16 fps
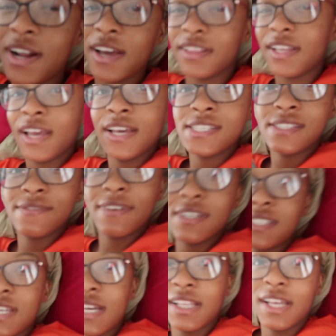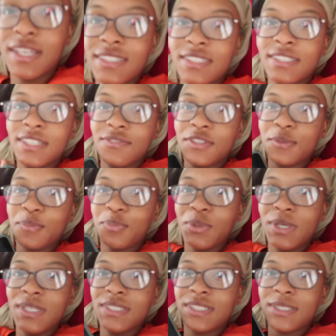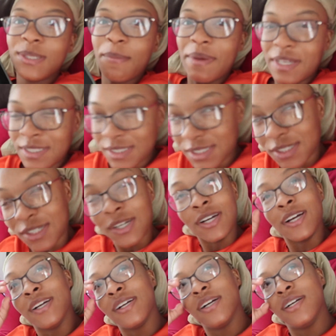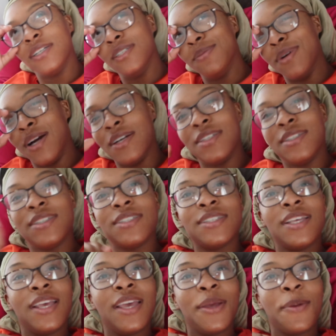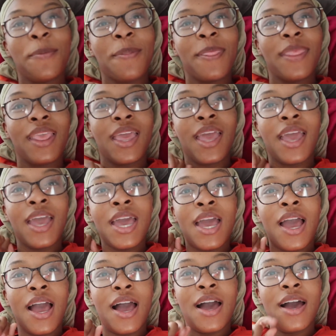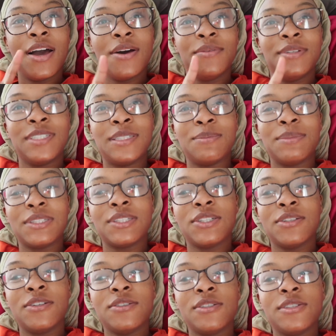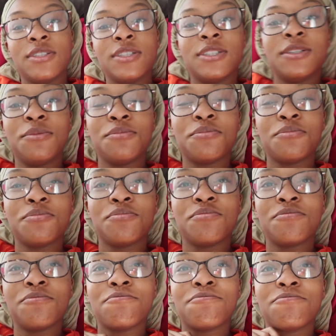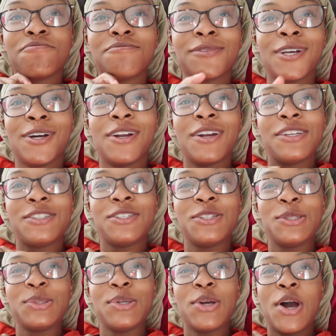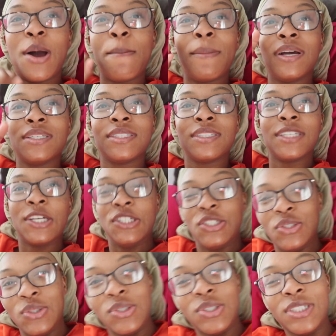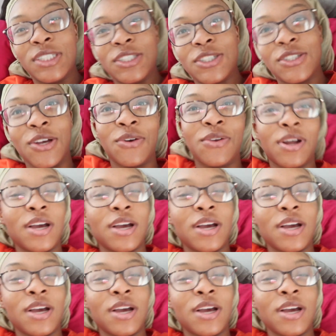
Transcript: 9th. It's first day of classes of spring semester. Honestly, I hope the semester goes good. Honestly, do y'all. My schedule is so